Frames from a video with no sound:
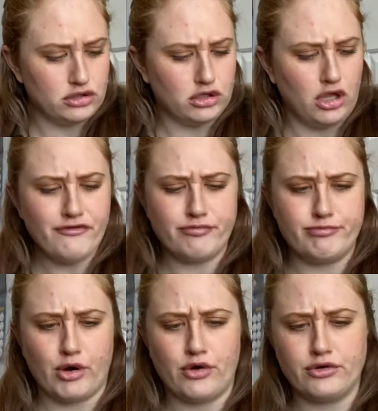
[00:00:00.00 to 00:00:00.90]

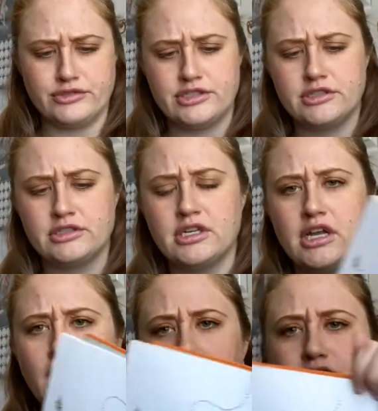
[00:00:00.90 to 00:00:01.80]
lovebirds?
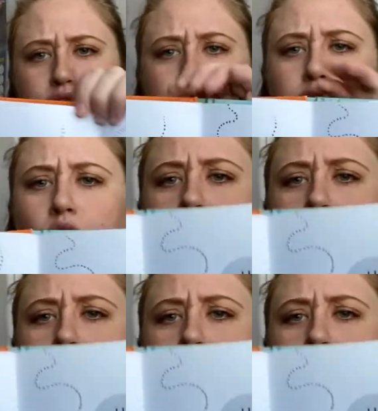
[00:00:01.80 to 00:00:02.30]
How do you know